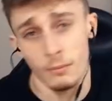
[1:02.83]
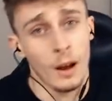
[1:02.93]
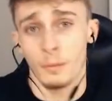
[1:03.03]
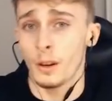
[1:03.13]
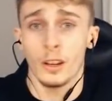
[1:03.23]

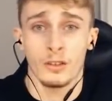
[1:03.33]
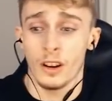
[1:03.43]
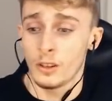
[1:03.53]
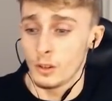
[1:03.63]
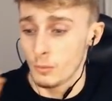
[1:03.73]
gonna try and
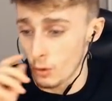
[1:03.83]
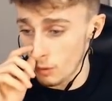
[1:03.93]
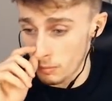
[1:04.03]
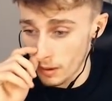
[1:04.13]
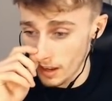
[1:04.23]
do more.
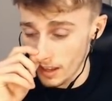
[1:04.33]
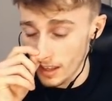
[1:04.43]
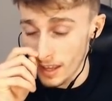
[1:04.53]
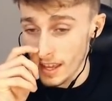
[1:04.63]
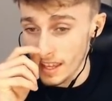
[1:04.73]
But
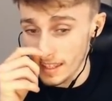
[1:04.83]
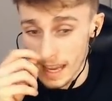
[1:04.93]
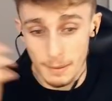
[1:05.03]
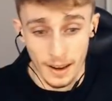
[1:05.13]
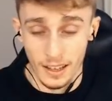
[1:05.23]
yeah,
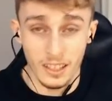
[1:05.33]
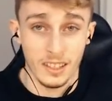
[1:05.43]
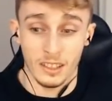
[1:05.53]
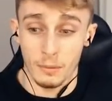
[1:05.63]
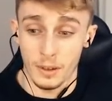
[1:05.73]
man, let's just
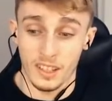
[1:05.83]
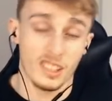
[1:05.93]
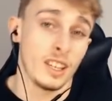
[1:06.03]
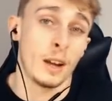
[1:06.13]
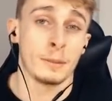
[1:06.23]
jump into this.
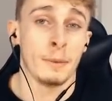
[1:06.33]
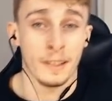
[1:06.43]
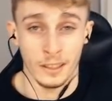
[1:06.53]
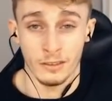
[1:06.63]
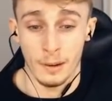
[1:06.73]
Shout out to my
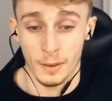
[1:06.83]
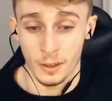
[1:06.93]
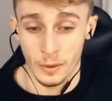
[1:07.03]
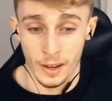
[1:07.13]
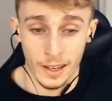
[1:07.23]
Instagram and
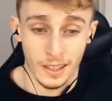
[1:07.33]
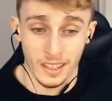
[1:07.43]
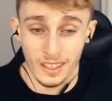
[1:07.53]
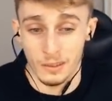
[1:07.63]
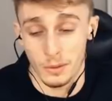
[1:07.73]
Twitter, linked in the
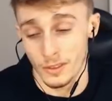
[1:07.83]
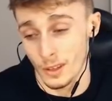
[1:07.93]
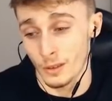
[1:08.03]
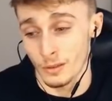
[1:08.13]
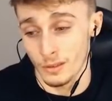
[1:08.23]
description for
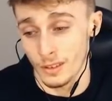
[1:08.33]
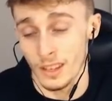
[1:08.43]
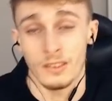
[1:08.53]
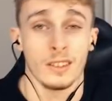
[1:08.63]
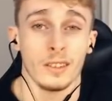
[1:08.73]
those
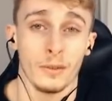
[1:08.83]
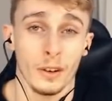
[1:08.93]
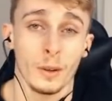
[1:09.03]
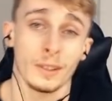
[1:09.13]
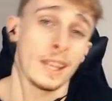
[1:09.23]
interested in
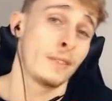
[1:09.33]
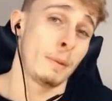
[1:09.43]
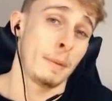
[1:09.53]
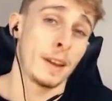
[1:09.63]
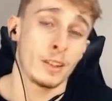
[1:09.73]
following. Same for
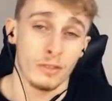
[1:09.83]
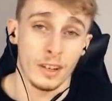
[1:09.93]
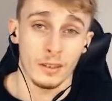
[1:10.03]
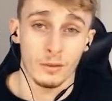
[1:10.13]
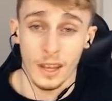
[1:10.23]
my Patreon,
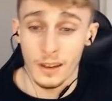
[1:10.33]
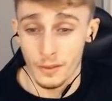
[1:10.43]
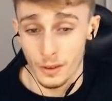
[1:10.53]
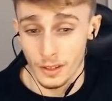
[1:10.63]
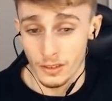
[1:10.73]
links were there for
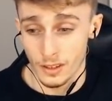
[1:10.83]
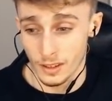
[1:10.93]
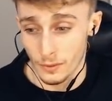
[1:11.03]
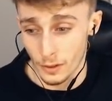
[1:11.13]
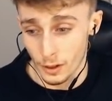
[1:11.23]
those interested in
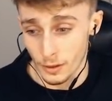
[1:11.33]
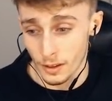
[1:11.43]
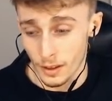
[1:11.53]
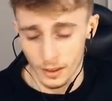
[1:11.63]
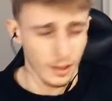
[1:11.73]
following.
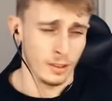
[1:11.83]
So